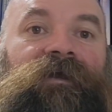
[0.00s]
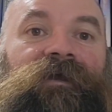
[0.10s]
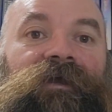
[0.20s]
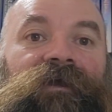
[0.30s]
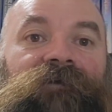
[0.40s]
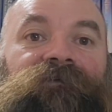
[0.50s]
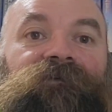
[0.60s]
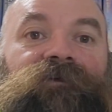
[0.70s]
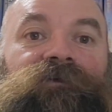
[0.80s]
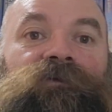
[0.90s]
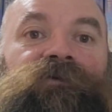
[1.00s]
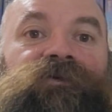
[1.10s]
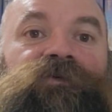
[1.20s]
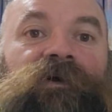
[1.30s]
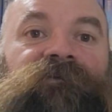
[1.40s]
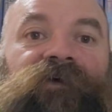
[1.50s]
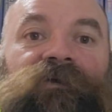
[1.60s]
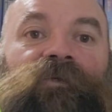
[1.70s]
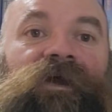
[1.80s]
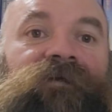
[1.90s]
if you just want to fight
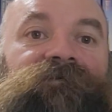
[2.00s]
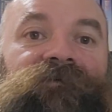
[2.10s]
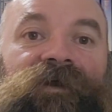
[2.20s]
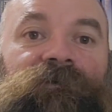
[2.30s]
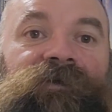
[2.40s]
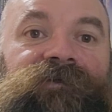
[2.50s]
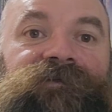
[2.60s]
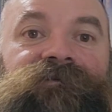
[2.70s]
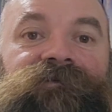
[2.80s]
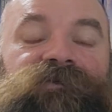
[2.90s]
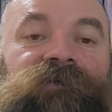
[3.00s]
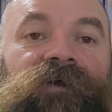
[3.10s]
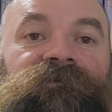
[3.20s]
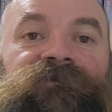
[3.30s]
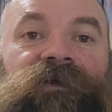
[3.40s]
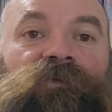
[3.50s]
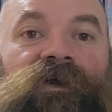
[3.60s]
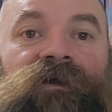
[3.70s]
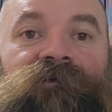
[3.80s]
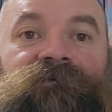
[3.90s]
waves of enemies. Survive 10
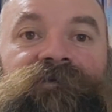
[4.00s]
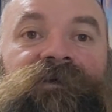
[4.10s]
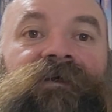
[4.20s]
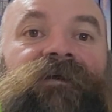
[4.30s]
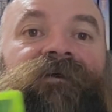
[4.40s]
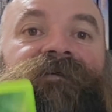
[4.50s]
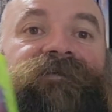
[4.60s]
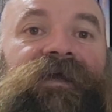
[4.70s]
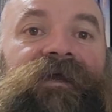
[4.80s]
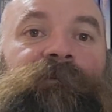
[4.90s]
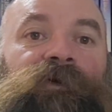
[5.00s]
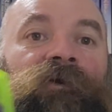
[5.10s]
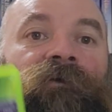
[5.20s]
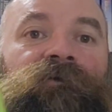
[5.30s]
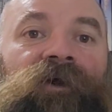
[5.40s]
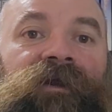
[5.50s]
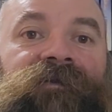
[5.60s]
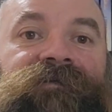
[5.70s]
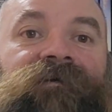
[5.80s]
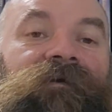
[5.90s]
waves, escape, earn
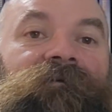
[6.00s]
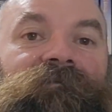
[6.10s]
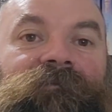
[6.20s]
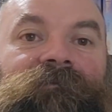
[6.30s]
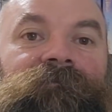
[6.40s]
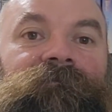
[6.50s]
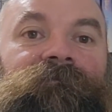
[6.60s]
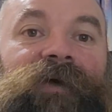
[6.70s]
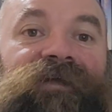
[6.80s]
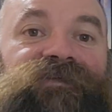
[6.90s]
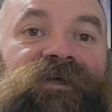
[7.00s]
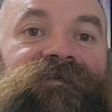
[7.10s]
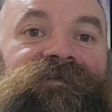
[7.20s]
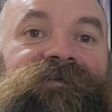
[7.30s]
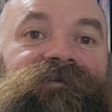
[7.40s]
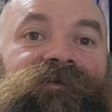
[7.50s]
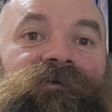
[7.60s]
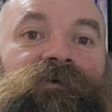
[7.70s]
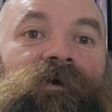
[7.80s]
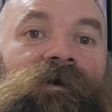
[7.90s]
credits, buy chests to
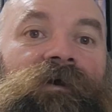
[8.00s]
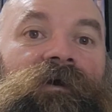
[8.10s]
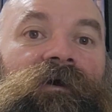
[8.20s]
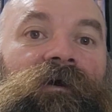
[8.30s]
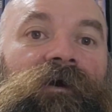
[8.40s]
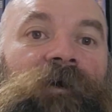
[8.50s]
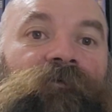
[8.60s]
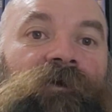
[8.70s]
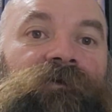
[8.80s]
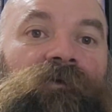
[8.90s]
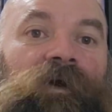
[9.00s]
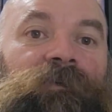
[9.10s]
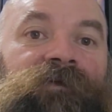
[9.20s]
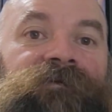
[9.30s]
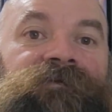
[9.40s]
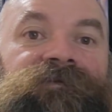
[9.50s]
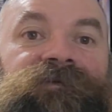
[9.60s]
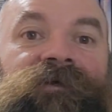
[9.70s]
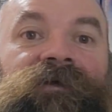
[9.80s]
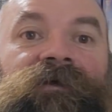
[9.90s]
upgrade your weapons,
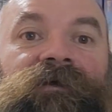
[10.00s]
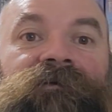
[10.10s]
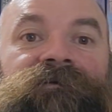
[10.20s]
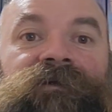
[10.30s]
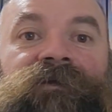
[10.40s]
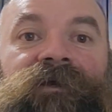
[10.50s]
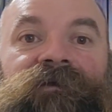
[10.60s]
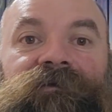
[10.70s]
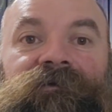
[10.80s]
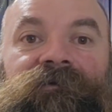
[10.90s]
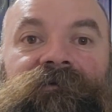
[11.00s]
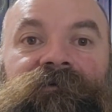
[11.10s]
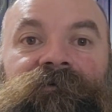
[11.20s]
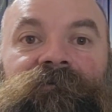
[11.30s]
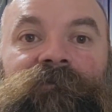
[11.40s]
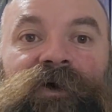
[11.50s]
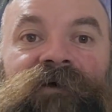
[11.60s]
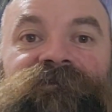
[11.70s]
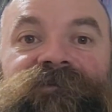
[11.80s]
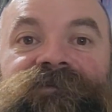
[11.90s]
to get
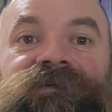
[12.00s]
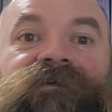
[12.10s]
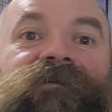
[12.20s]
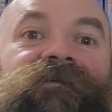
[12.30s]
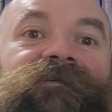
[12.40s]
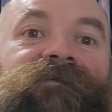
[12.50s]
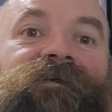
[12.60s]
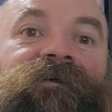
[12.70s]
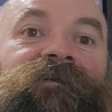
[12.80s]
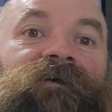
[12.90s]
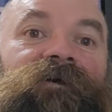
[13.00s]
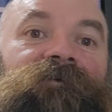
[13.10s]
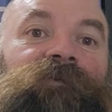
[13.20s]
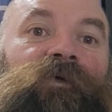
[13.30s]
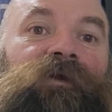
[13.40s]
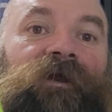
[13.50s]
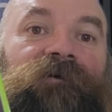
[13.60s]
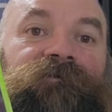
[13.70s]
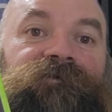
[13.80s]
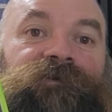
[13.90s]
buffs, to unlock more
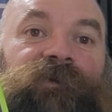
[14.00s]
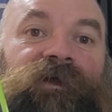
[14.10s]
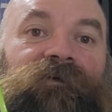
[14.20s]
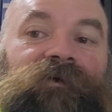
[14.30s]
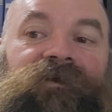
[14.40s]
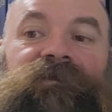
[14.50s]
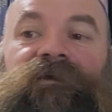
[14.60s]
characters to play with,